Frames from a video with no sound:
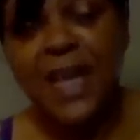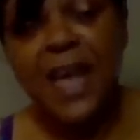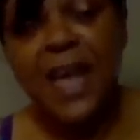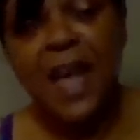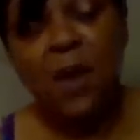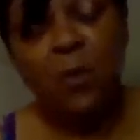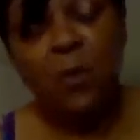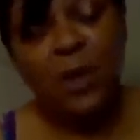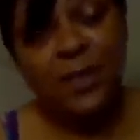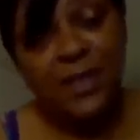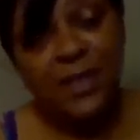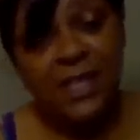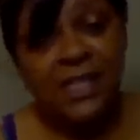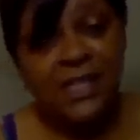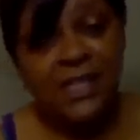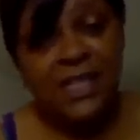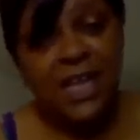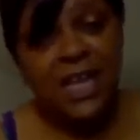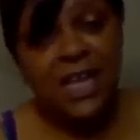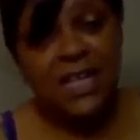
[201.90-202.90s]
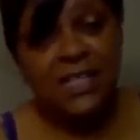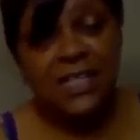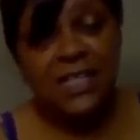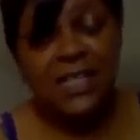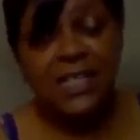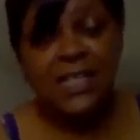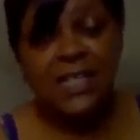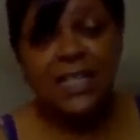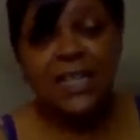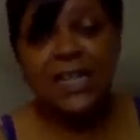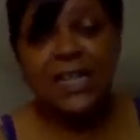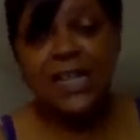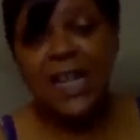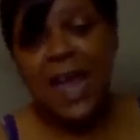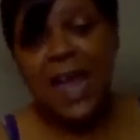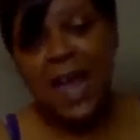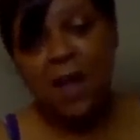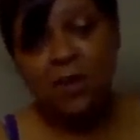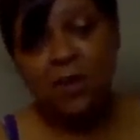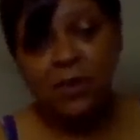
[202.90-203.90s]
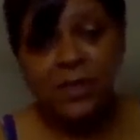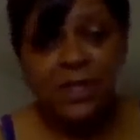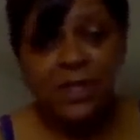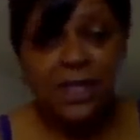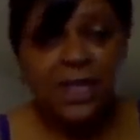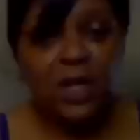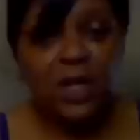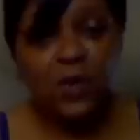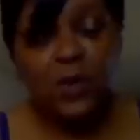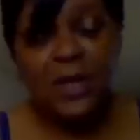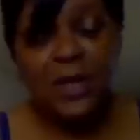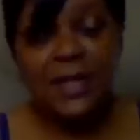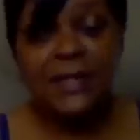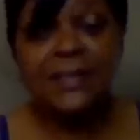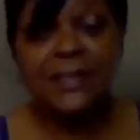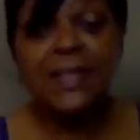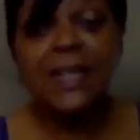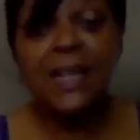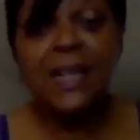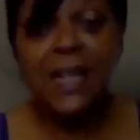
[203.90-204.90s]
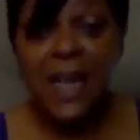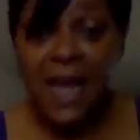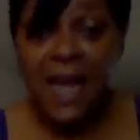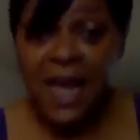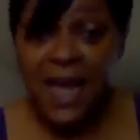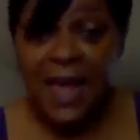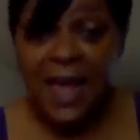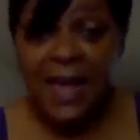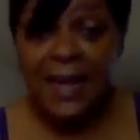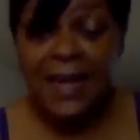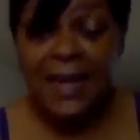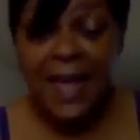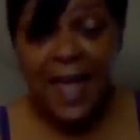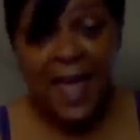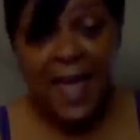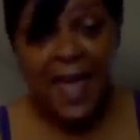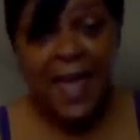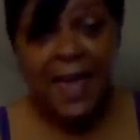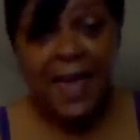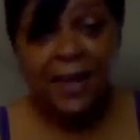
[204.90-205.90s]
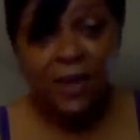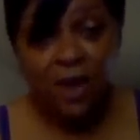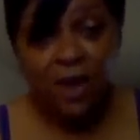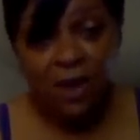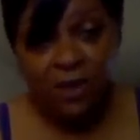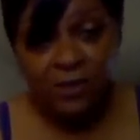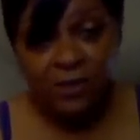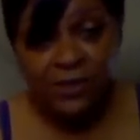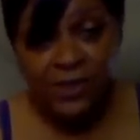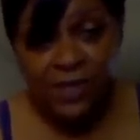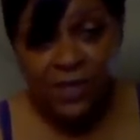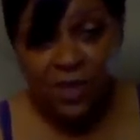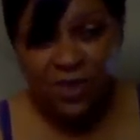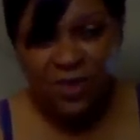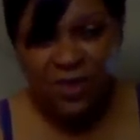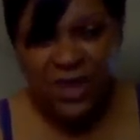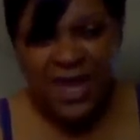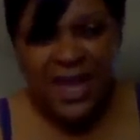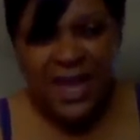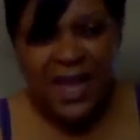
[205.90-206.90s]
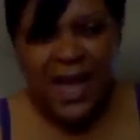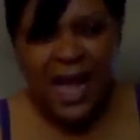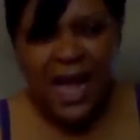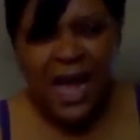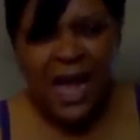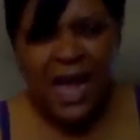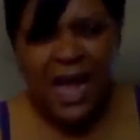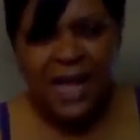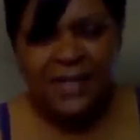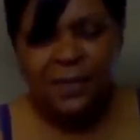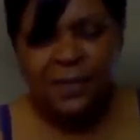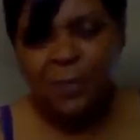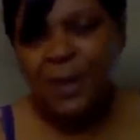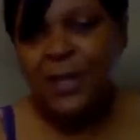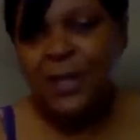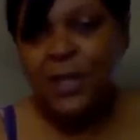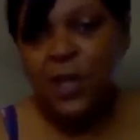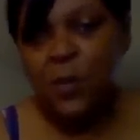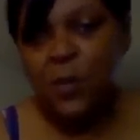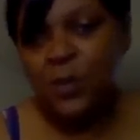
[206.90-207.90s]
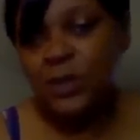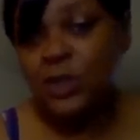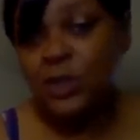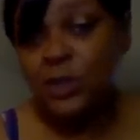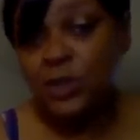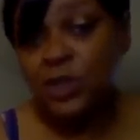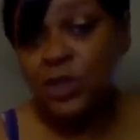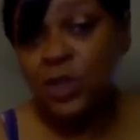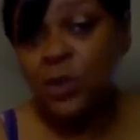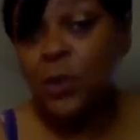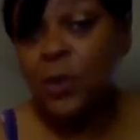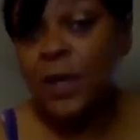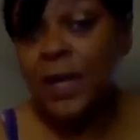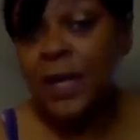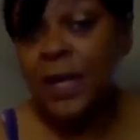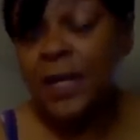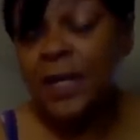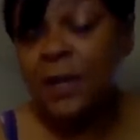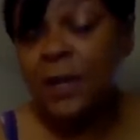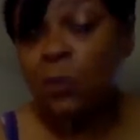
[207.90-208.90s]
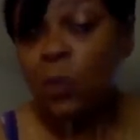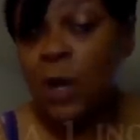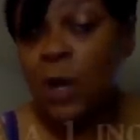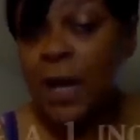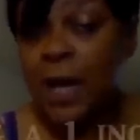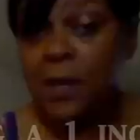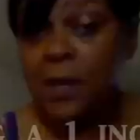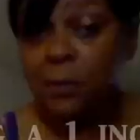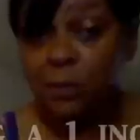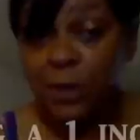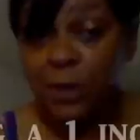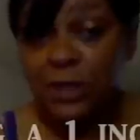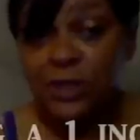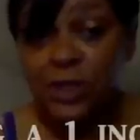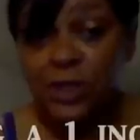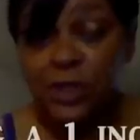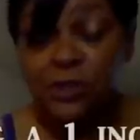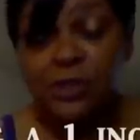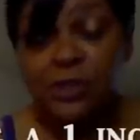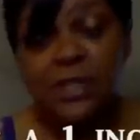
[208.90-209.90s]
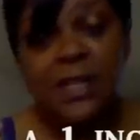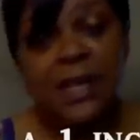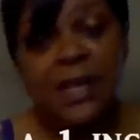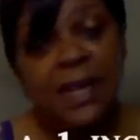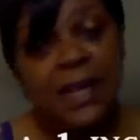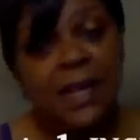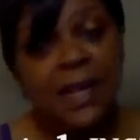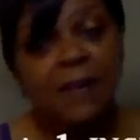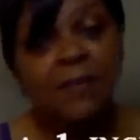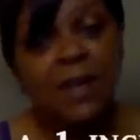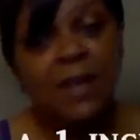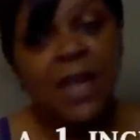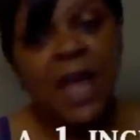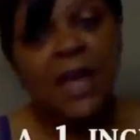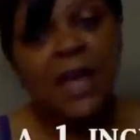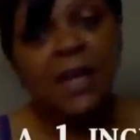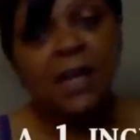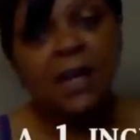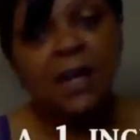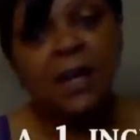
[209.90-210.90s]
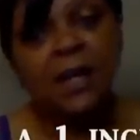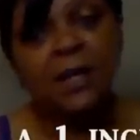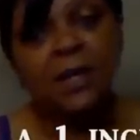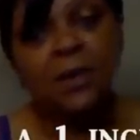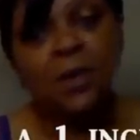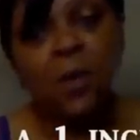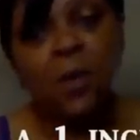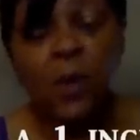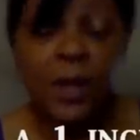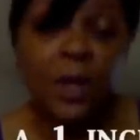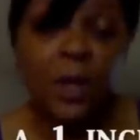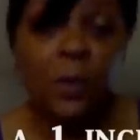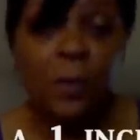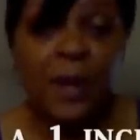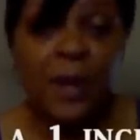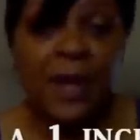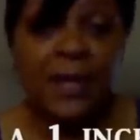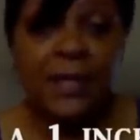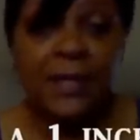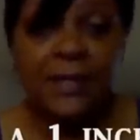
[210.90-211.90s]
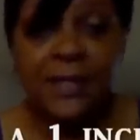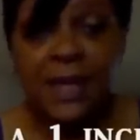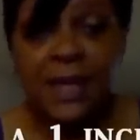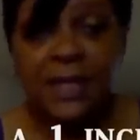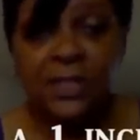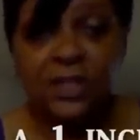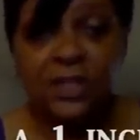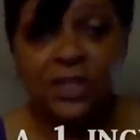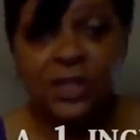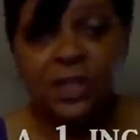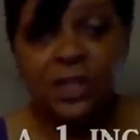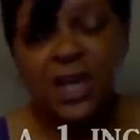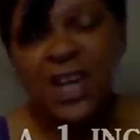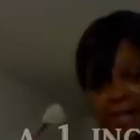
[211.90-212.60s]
And what this does is it allows the acrylic to glide and also uh, depending on what you're doing and what kind of brush you're using, it could give it like an oil painting texture.